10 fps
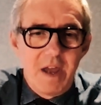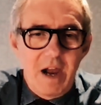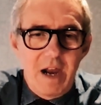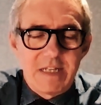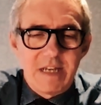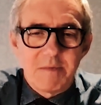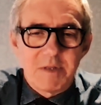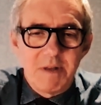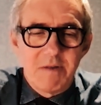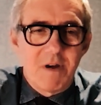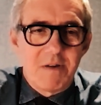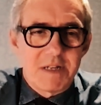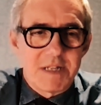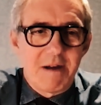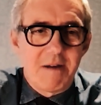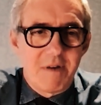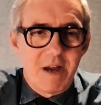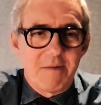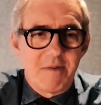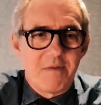It seems to me that Rolex now have a,
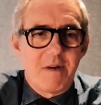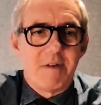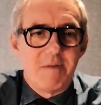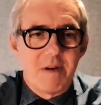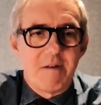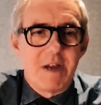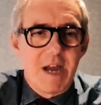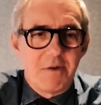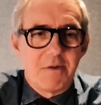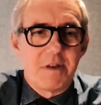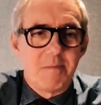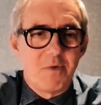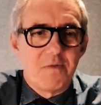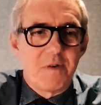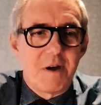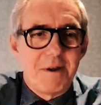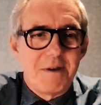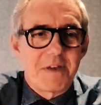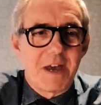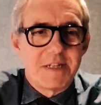have a very, very healthy portfolio
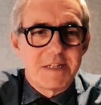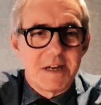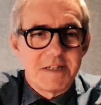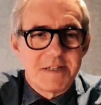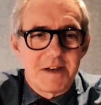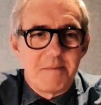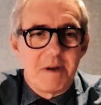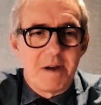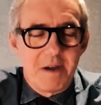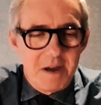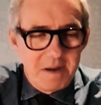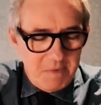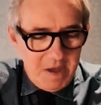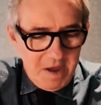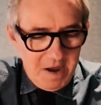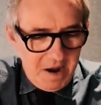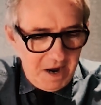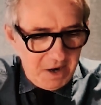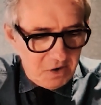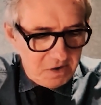of case sizes. Yep. I, I,
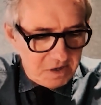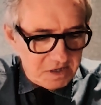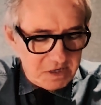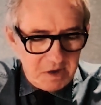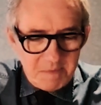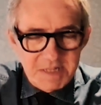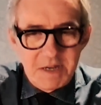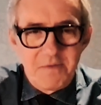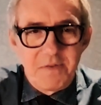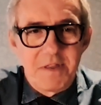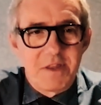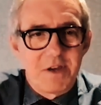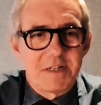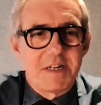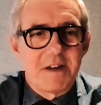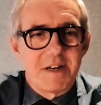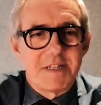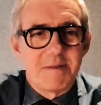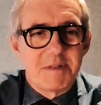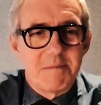I could concern myself that the 39
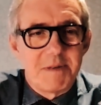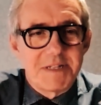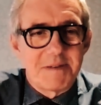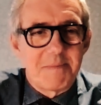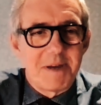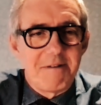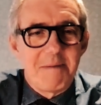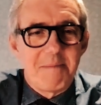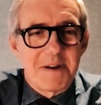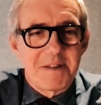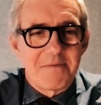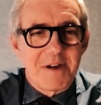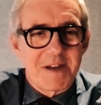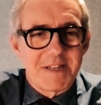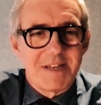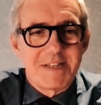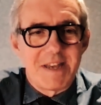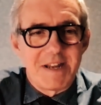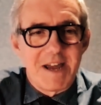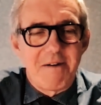seems to be disappearing, but the fact is
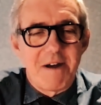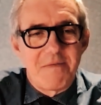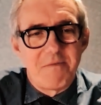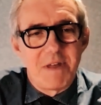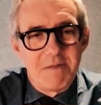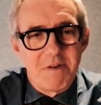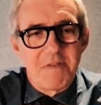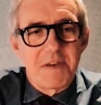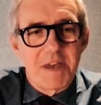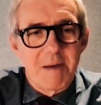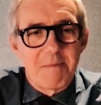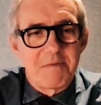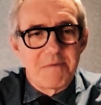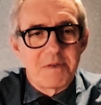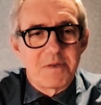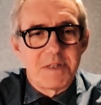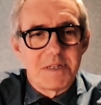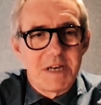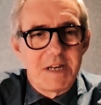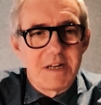they now have, they run the gamut from the
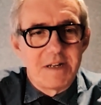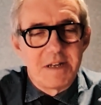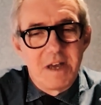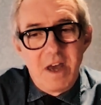28 and